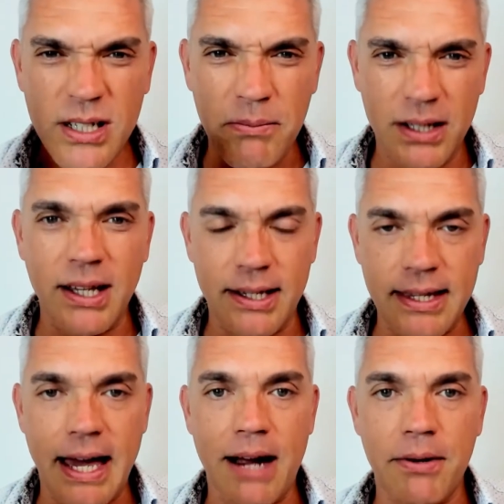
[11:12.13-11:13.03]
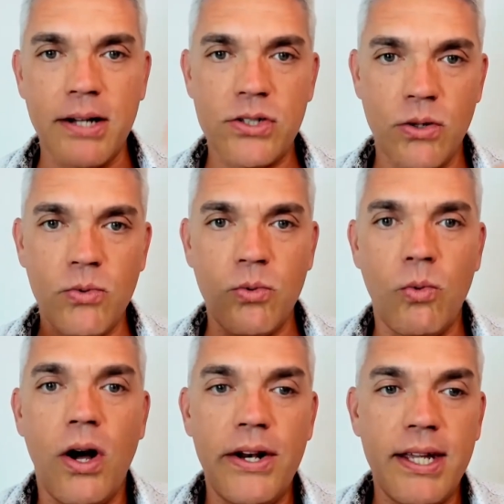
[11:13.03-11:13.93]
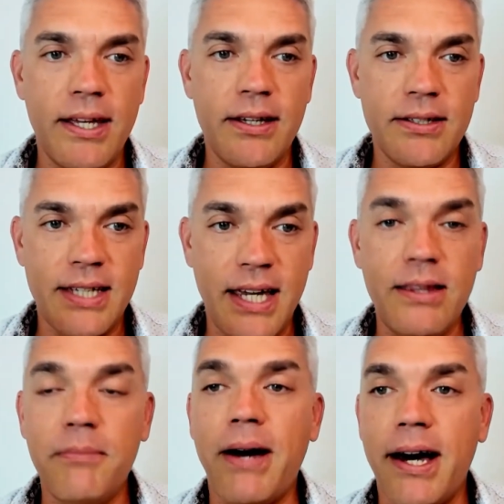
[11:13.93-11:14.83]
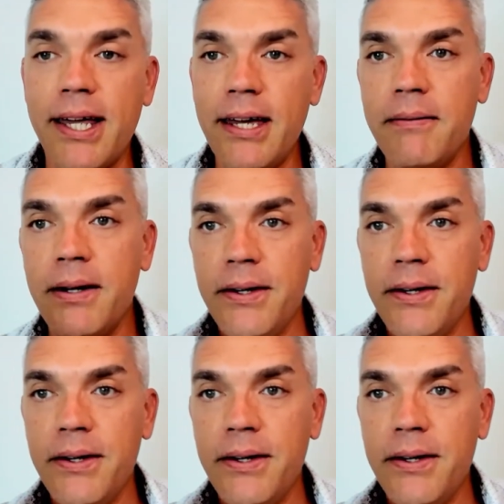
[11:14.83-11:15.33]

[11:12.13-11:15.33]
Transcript: something like that, right? So one is in the body,